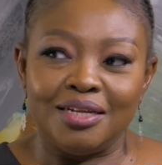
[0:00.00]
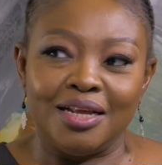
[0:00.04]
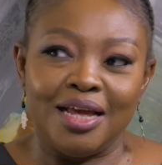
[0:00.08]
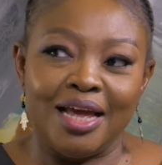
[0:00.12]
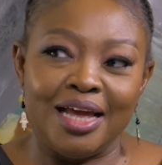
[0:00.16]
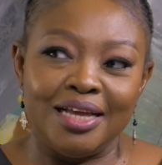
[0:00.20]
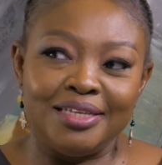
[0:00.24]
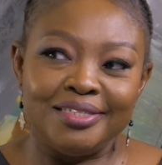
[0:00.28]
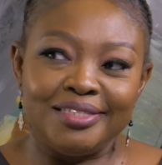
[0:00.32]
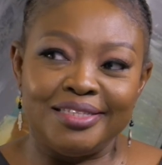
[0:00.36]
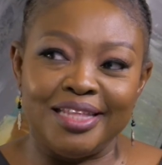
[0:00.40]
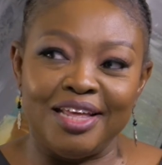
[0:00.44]

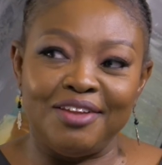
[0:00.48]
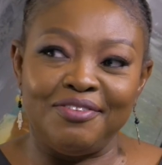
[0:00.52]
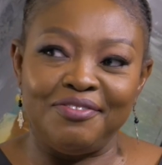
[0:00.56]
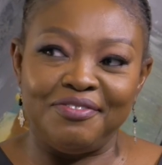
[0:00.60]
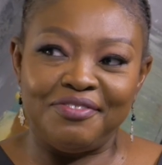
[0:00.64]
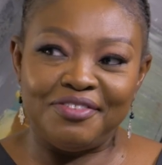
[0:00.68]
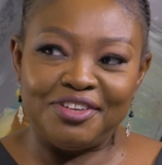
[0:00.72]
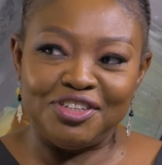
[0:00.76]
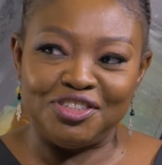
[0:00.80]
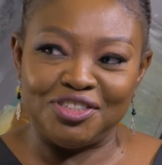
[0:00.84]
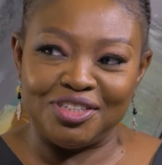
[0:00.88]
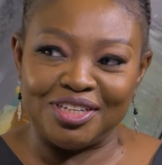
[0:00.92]
has that
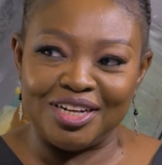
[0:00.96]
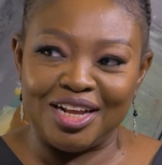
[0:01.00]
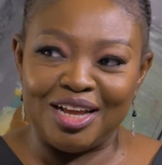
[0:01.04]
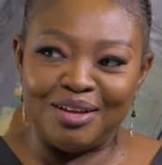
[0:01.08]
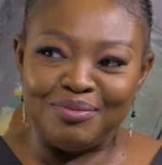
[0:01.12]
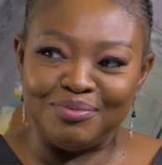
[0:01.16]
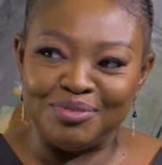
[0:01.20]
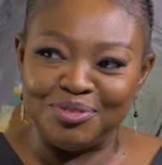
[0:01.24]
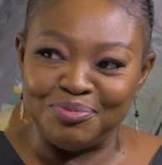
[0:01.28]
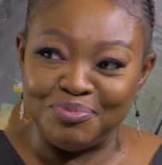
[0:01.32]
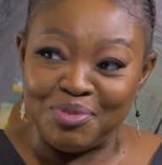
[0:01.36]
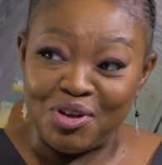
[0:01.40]
vision
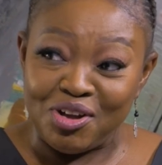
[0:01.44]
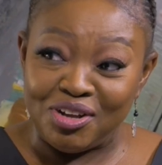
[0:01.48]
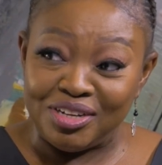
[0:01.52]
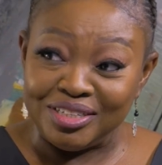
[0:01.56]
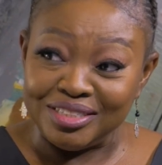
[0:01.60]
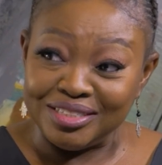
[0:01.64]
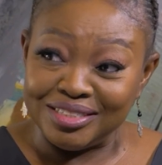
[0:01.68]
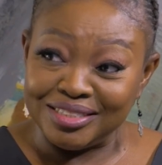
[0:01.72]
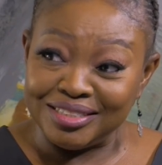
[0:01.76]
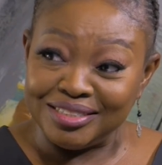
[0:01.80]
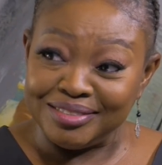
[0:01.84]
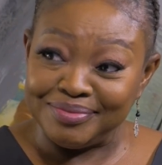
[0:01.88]
come to
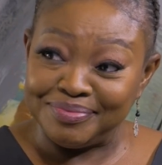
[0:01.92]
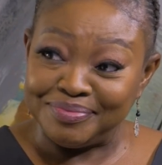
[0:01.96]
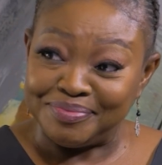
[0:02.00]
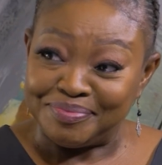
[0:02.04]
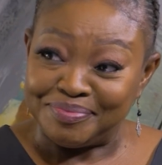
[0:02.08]
pass?